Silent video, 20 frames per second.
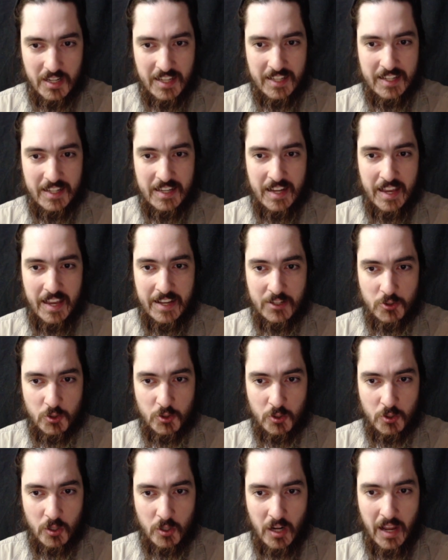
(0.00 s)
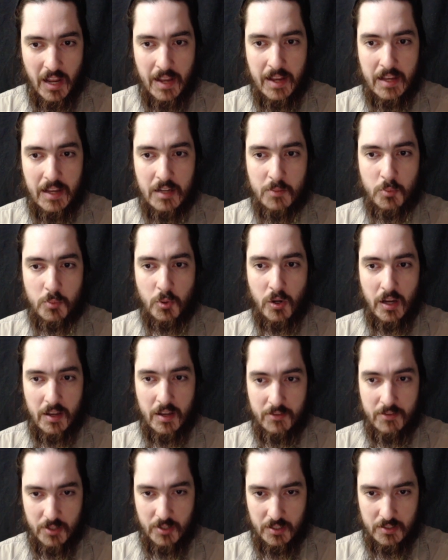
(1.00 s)
in nature and
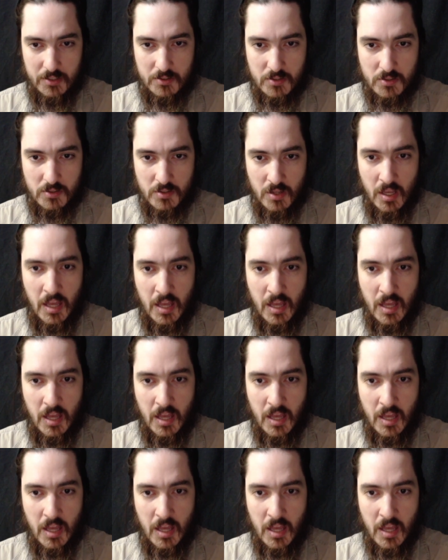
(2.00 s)
providence,